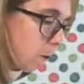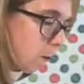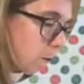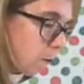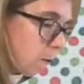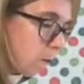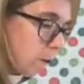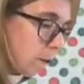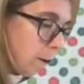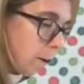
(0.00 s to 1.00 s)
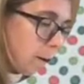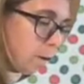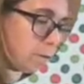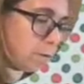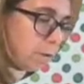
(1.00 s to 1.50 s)
2
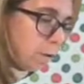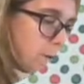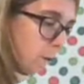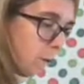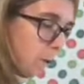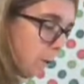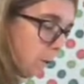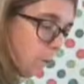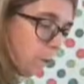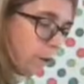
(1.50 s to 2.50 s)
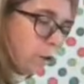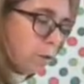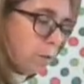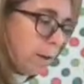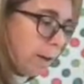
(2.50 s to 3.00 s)
1/2 by
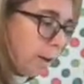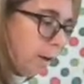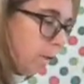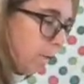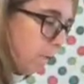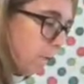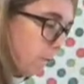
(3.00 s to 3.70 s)
2 1/2.